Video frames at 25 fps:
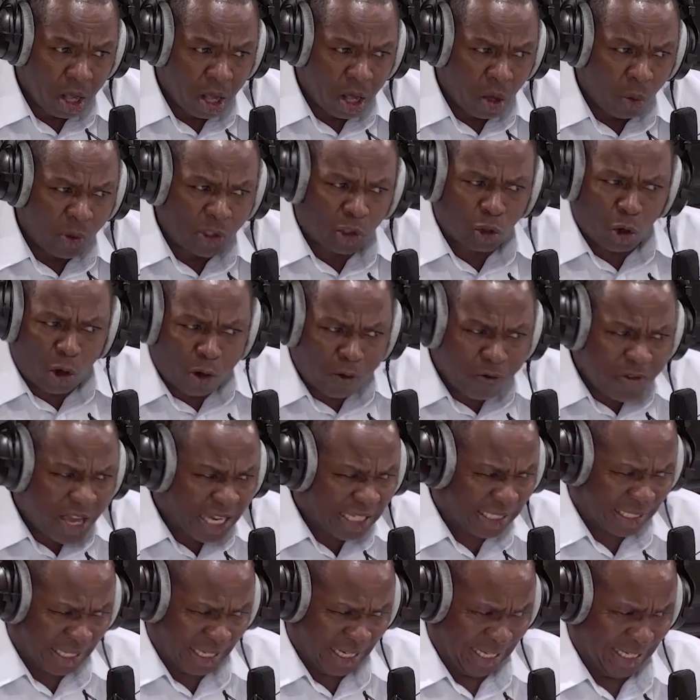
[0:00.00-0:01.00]
Which
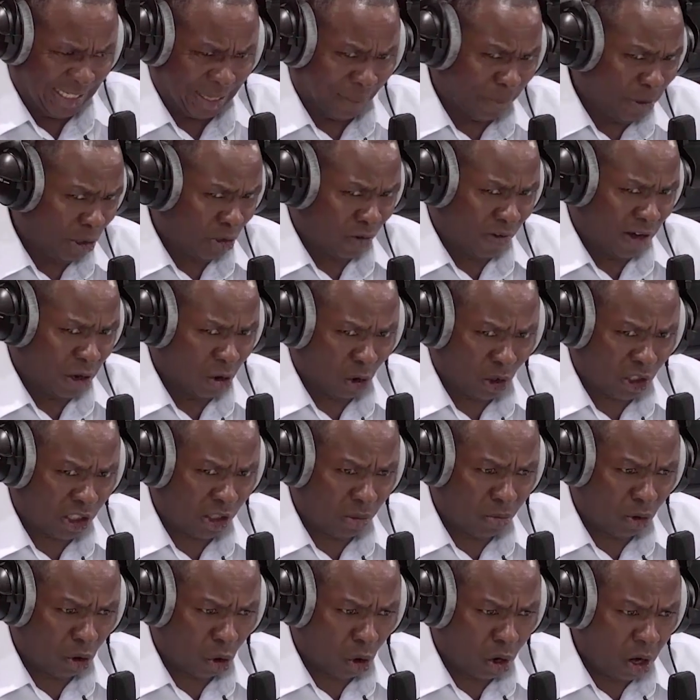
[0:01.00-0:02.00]
obviously is a bit of an
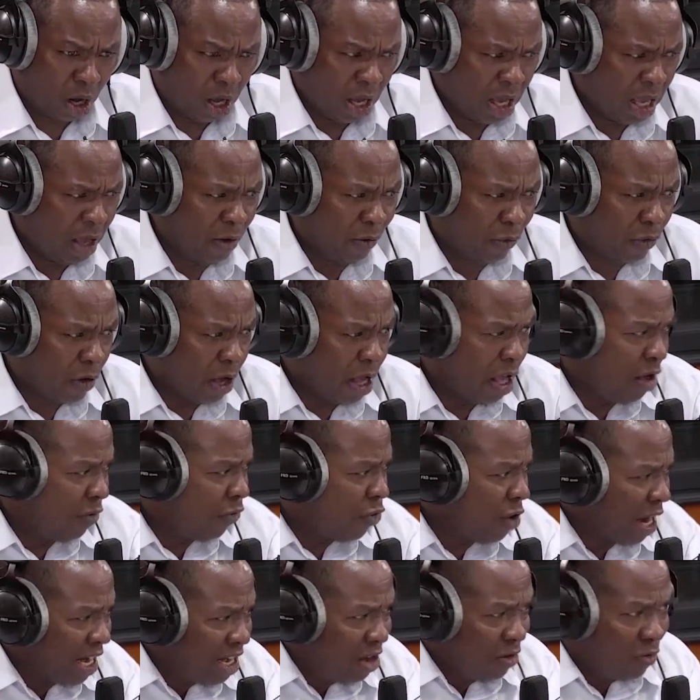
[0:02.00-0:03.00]
oxymoron. If
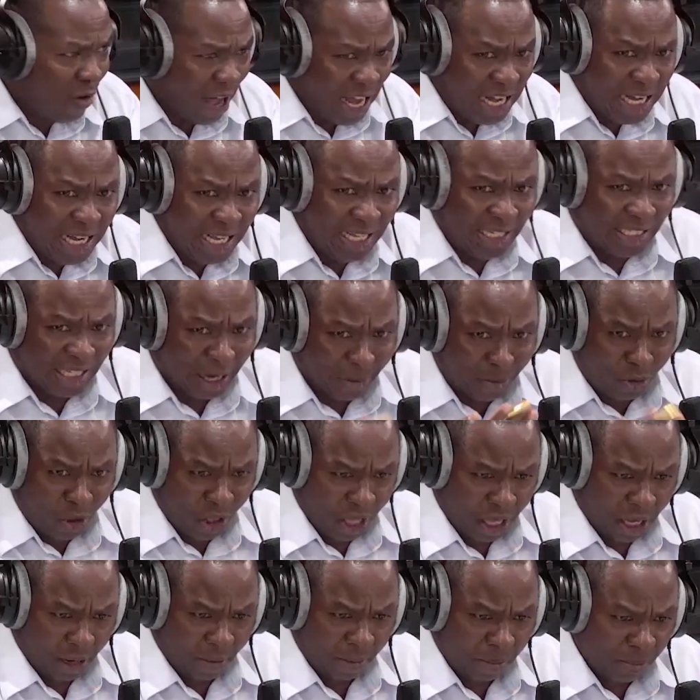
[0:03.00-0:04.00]
you are dividing
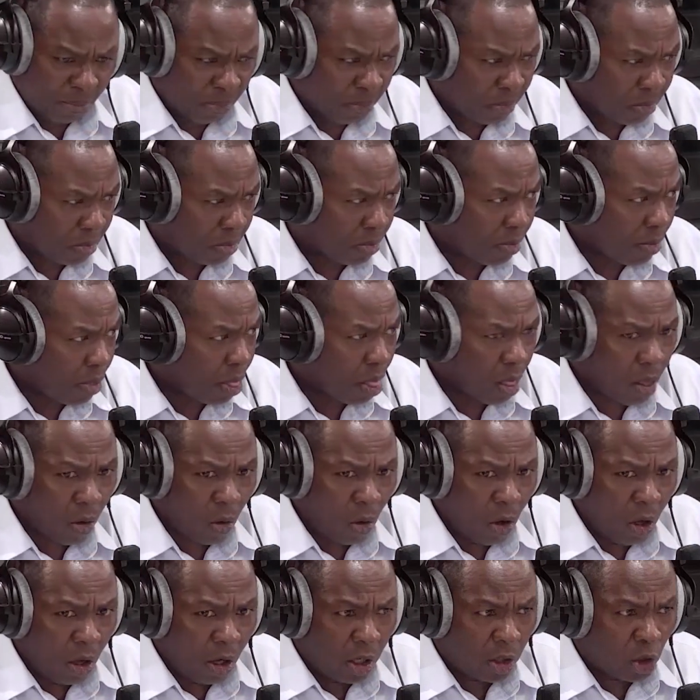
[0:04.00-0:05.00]
something,
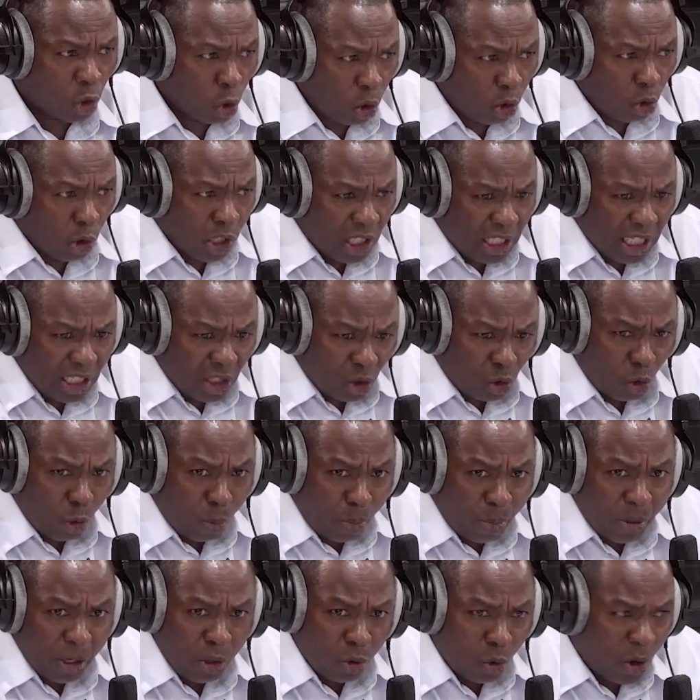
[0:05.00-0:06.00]

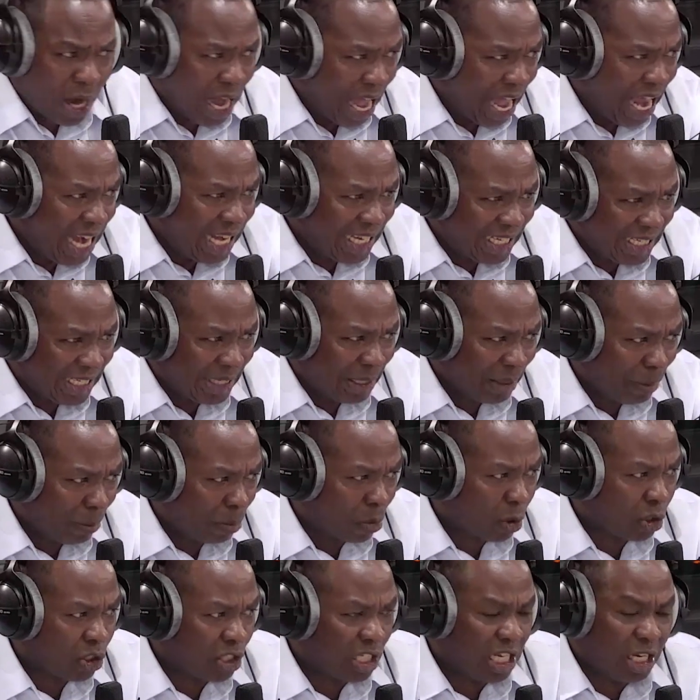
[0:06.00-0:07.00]
you can't
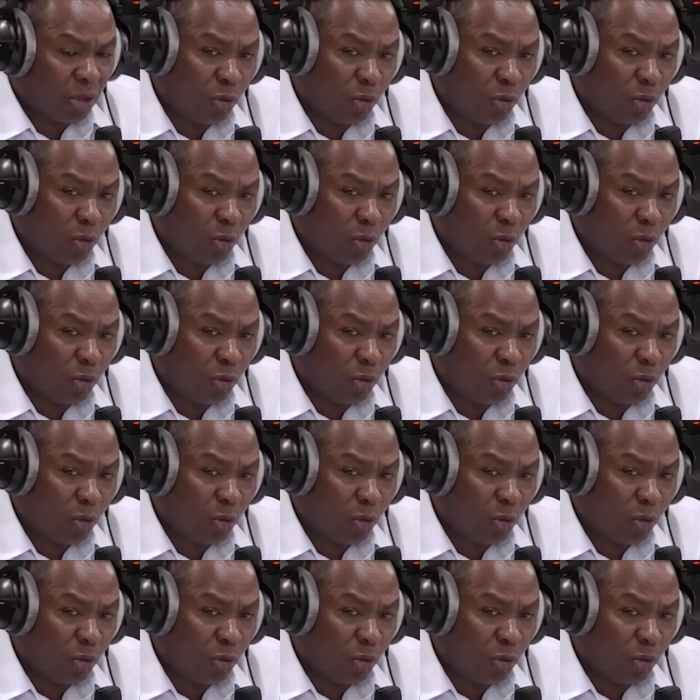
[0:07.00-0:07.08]
proceed